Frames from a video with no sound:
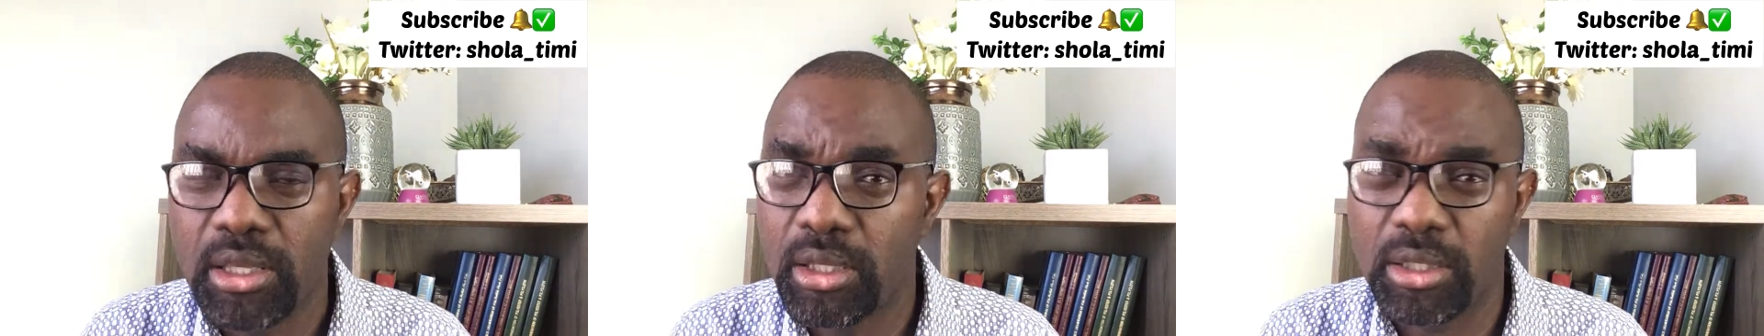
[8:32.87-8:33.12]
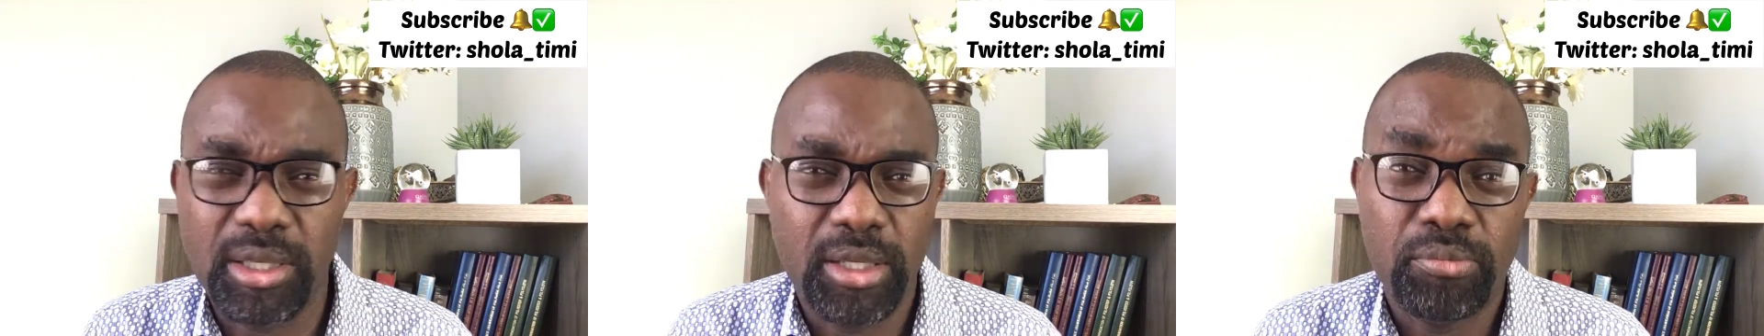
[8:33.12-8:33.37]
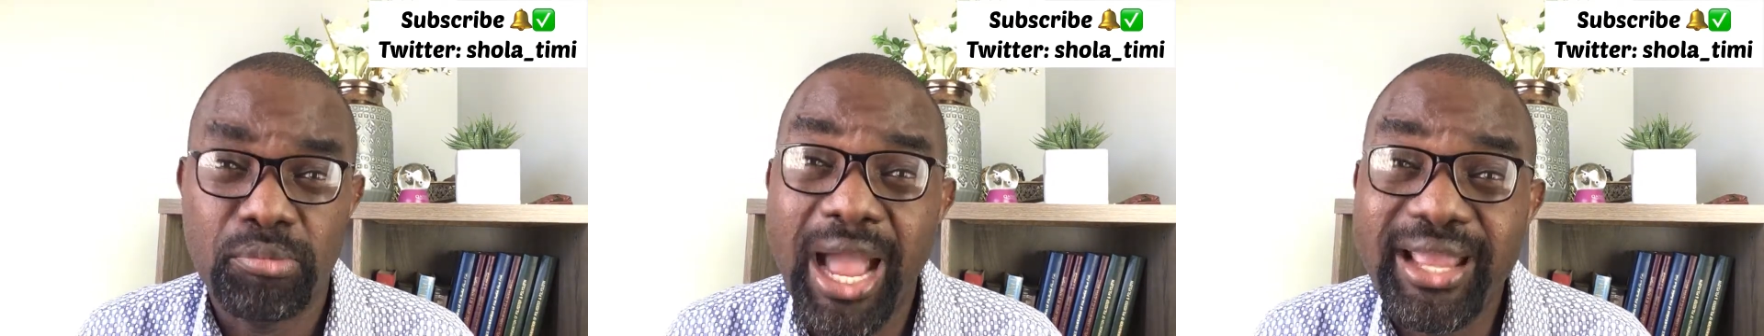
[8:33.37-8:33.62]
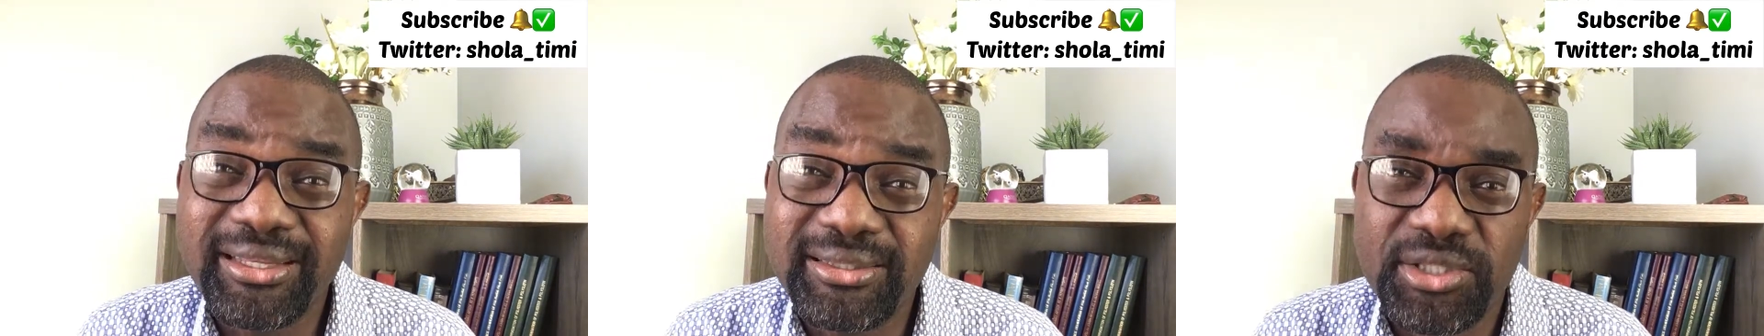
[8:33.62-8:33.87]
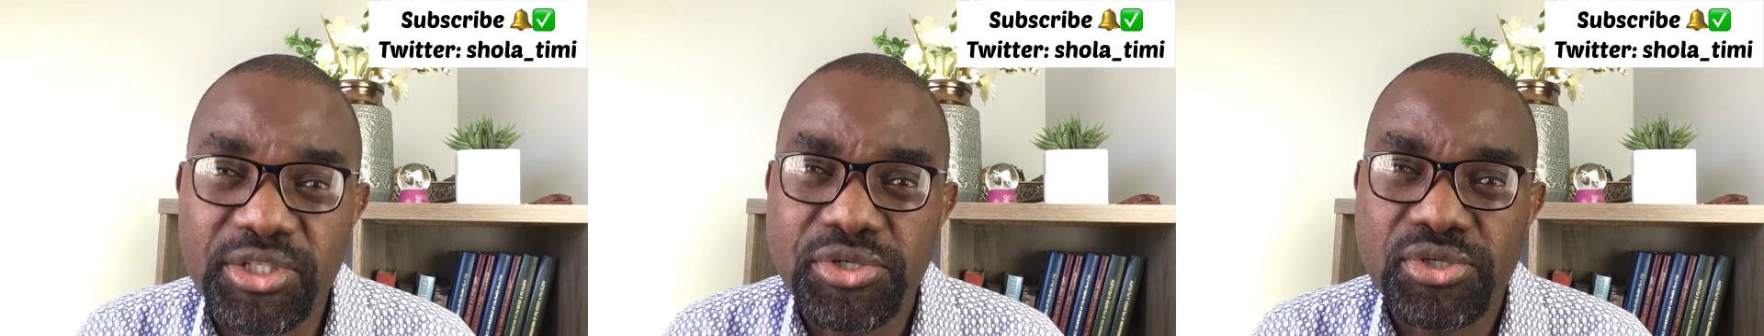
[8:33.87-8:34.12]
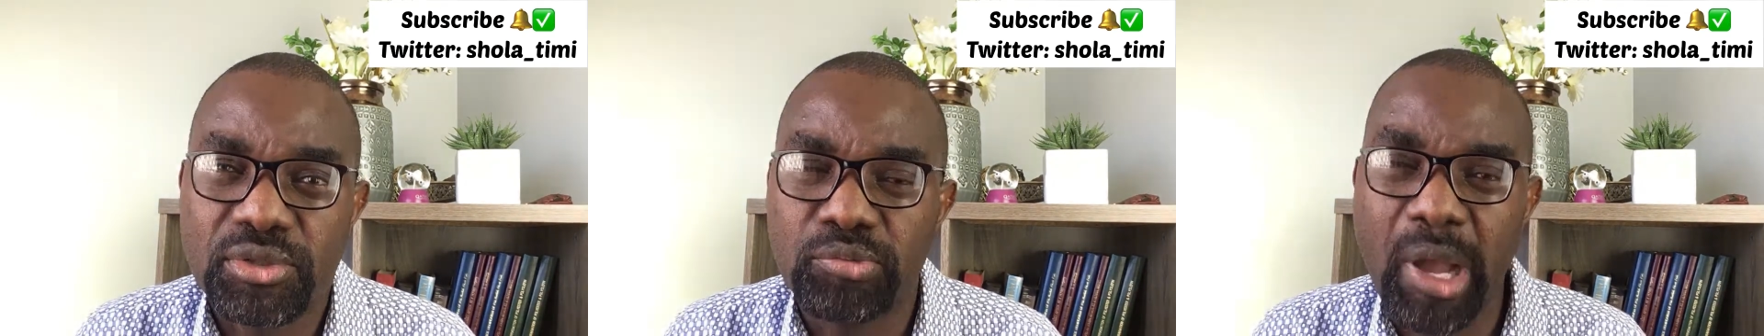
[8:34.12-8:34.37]
Again, my
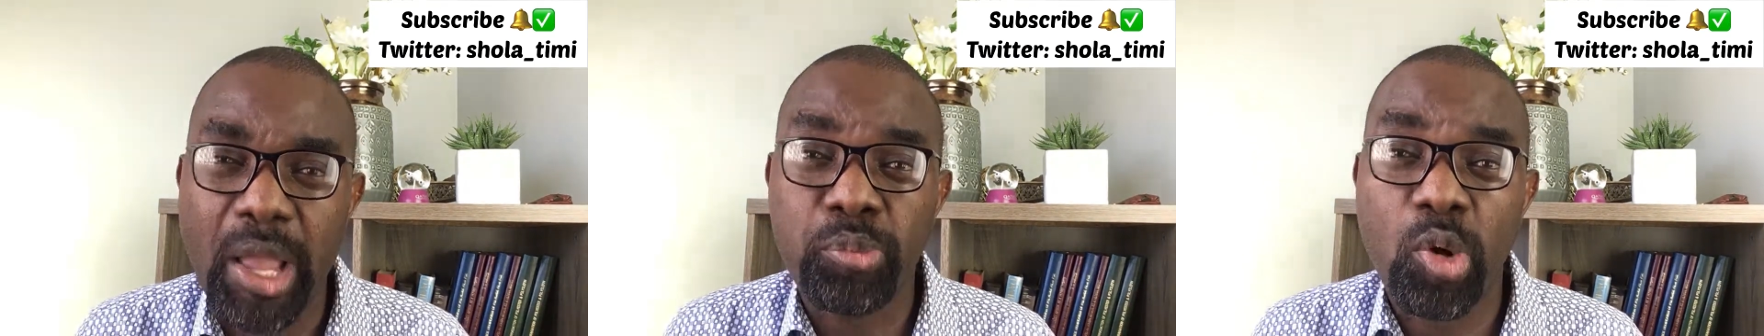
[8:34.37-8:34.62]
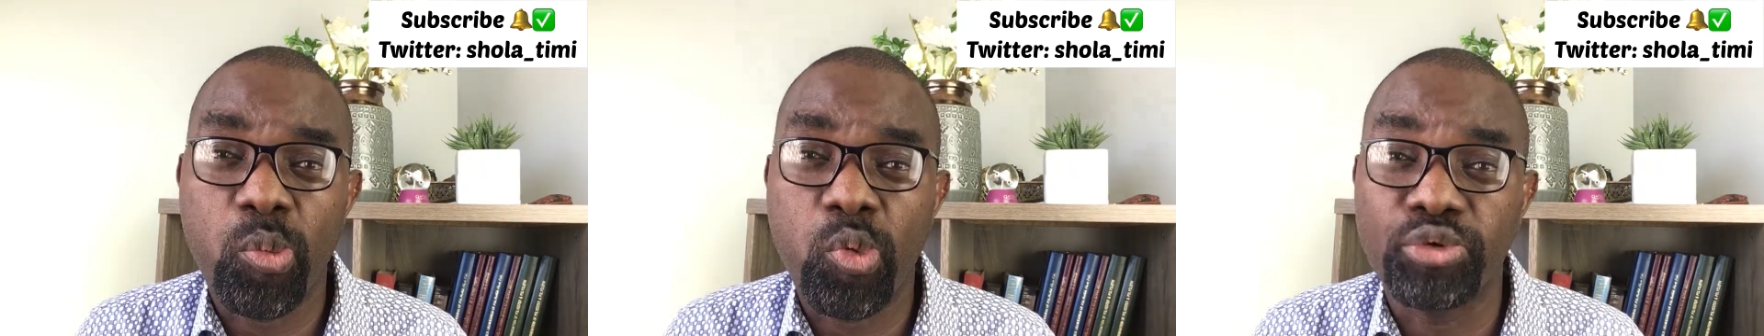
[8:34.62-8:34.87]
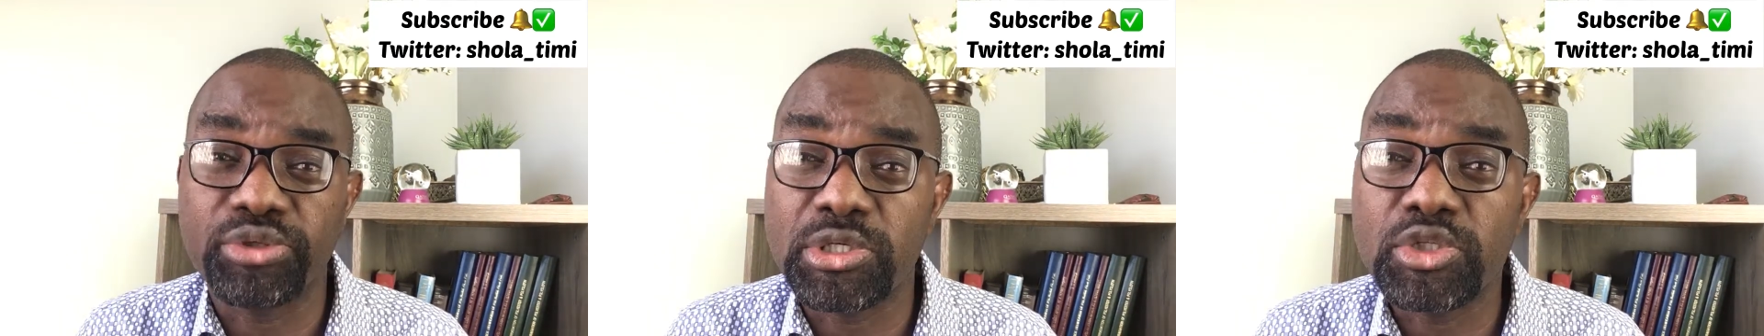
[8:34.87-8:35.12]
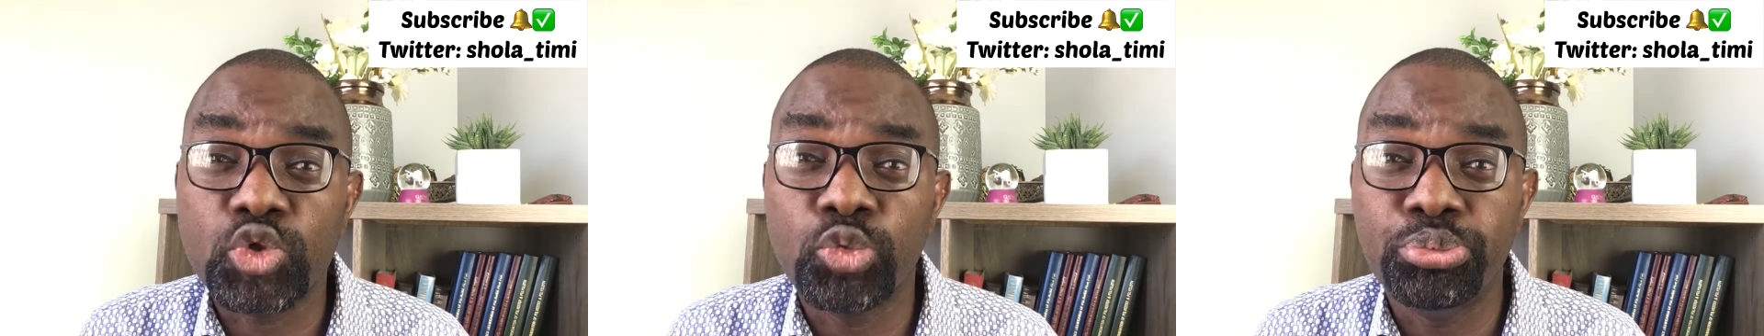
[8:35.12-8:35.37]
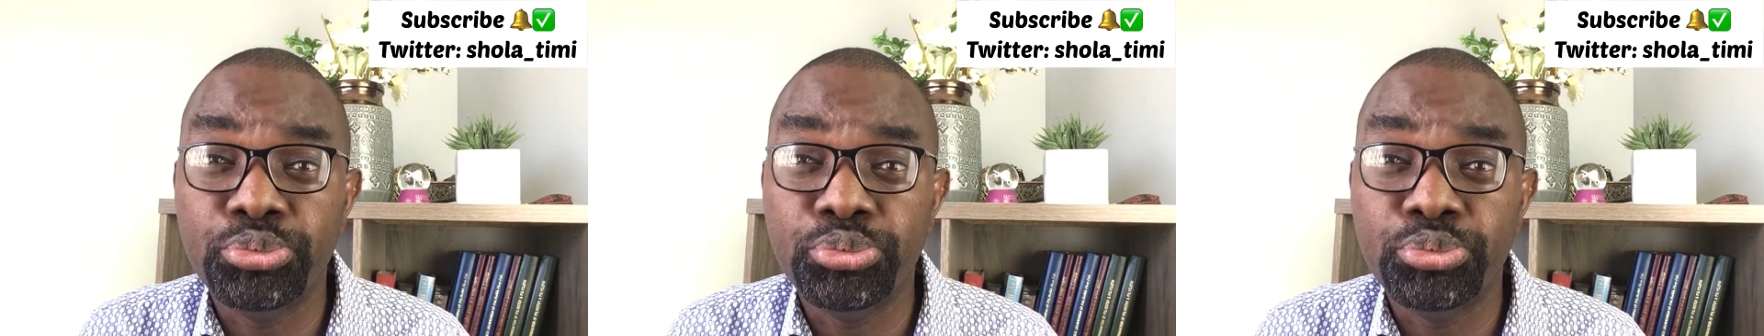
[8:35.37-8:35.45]
intention, my purpose is to